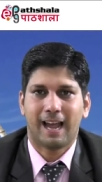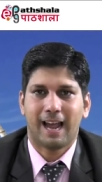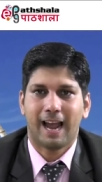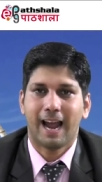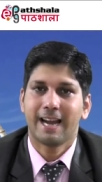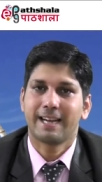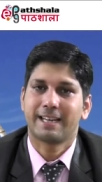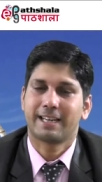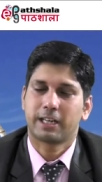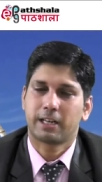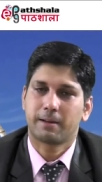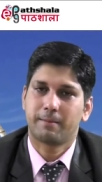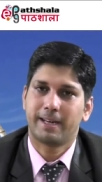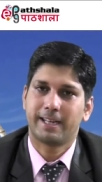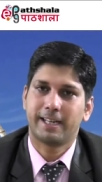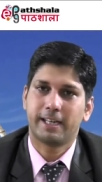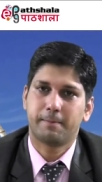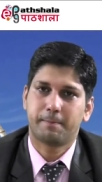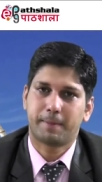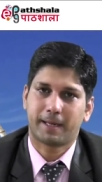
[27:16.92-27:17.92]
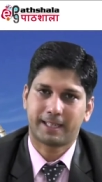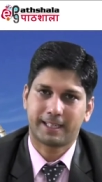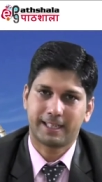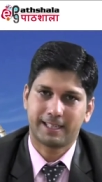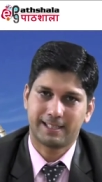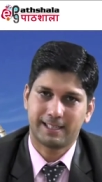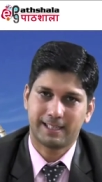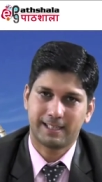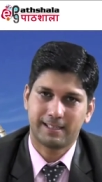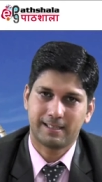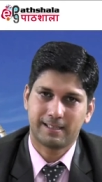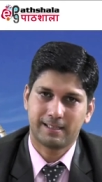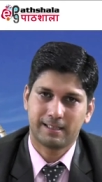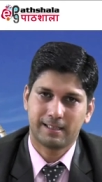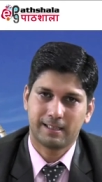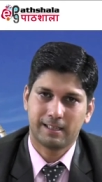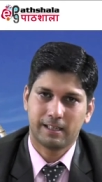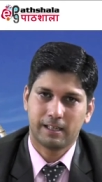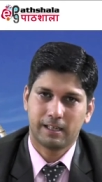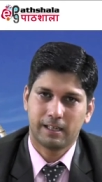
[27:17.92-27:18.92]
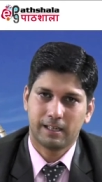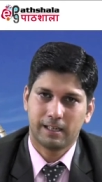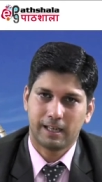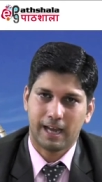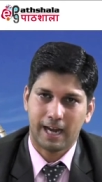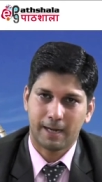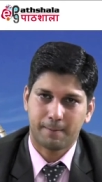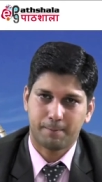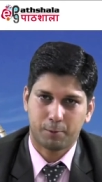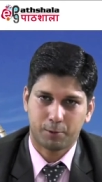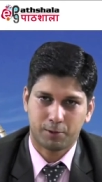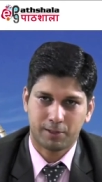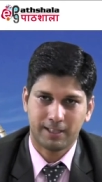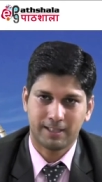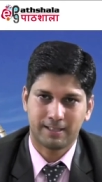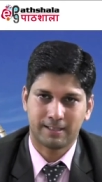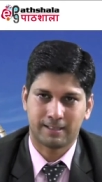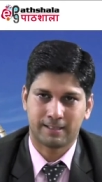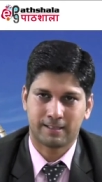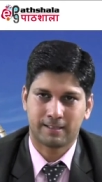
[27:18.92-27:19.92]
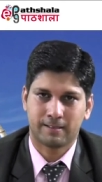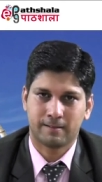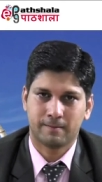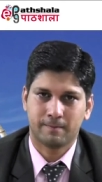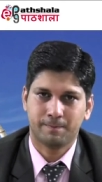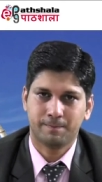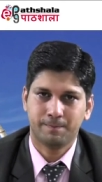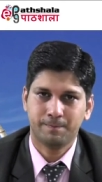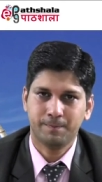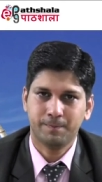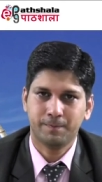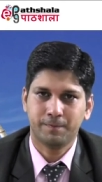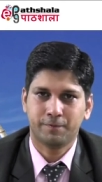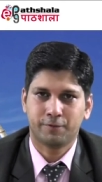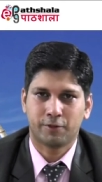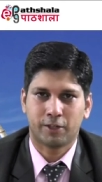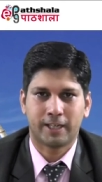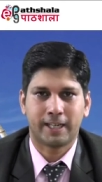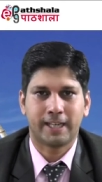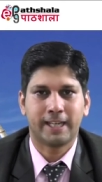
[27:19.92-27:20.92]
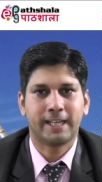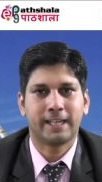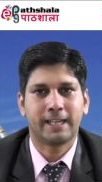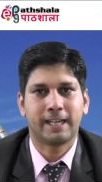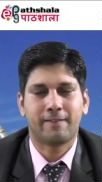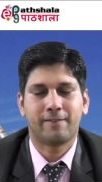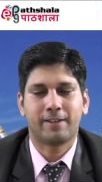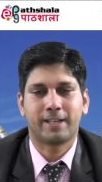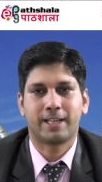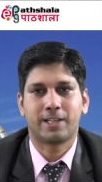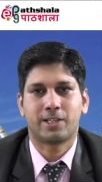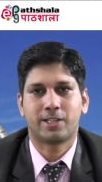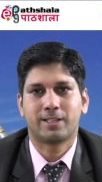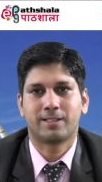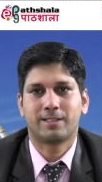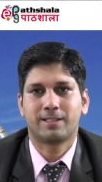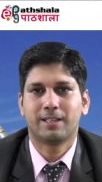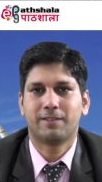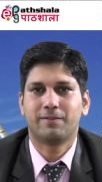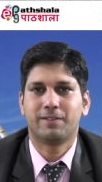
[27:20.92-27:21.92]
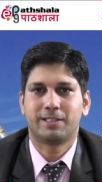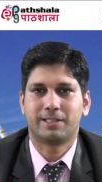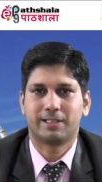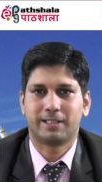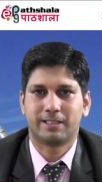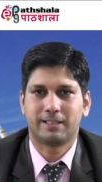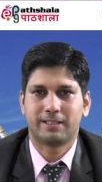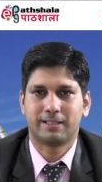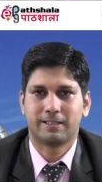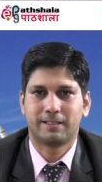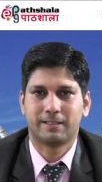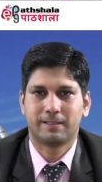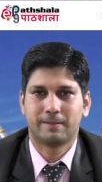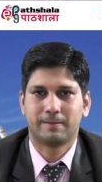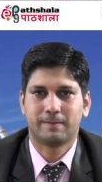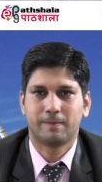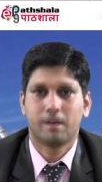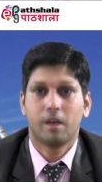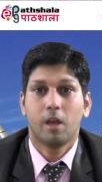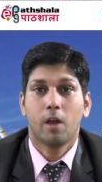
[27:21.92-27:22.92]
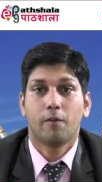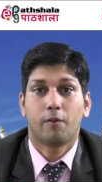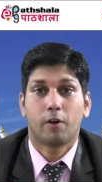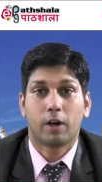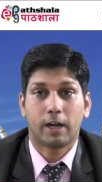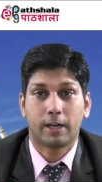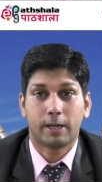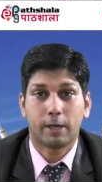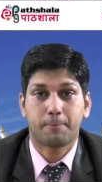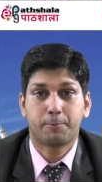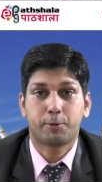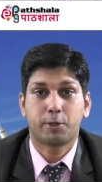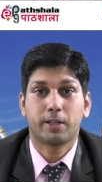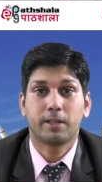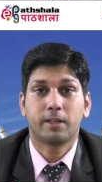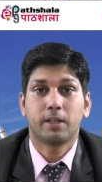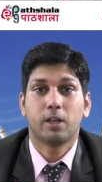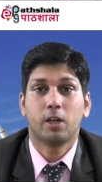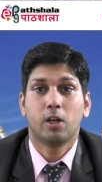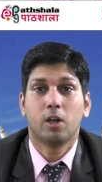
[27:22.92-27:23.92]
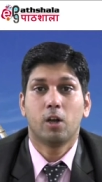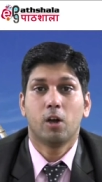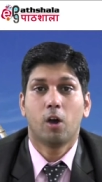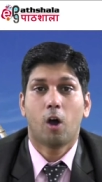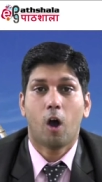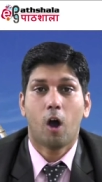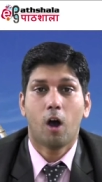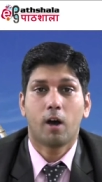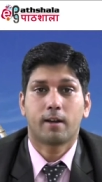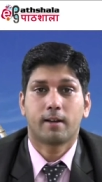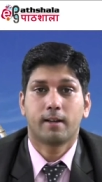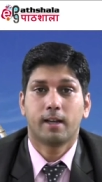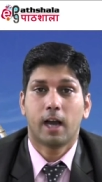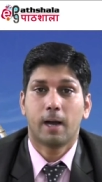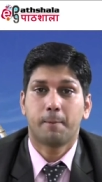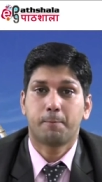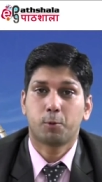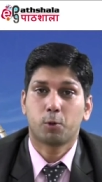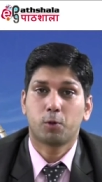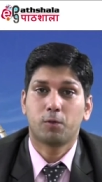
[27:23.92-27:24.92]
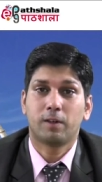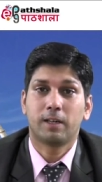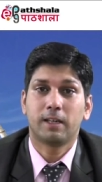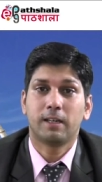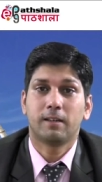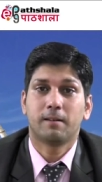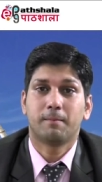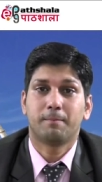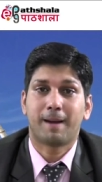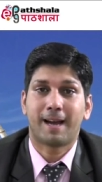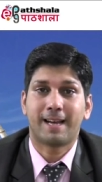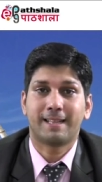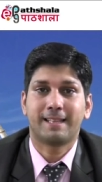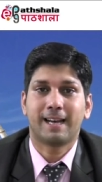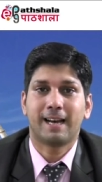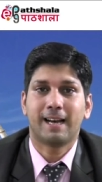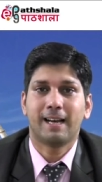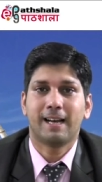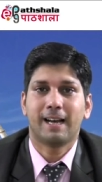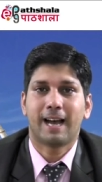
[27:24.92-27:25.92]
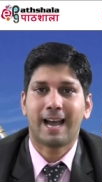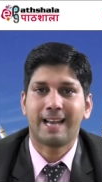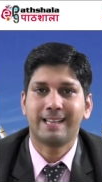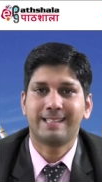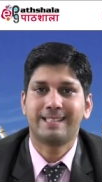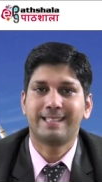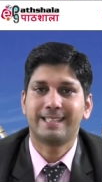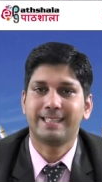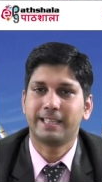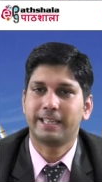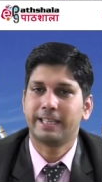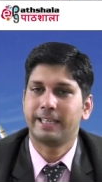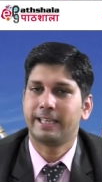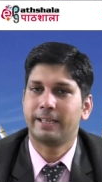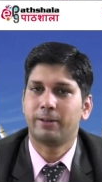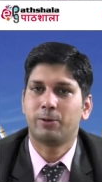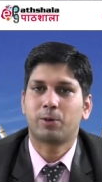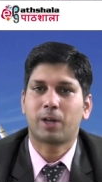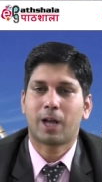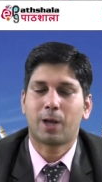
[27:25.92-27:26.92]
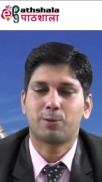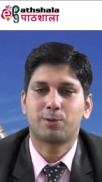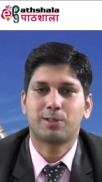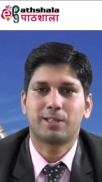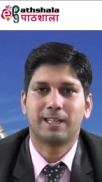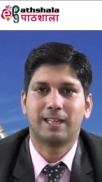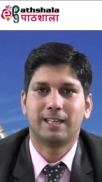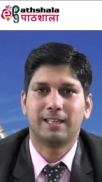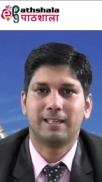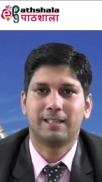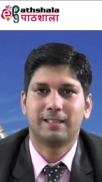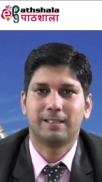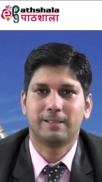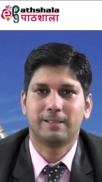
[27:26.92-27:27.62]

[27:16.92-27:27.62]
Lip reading: and recommended practices and procedures for air navigation services for adoption or approval by the ICAO Council.